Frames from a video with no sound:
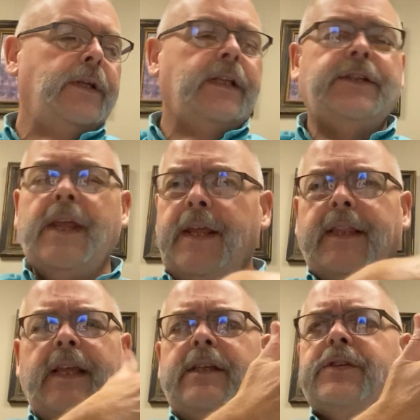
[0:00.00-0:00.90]
Does
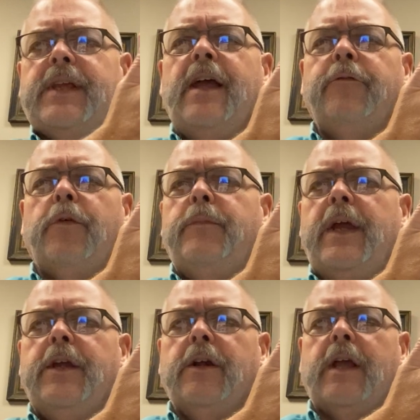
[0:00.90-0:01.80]
anything sound familiar?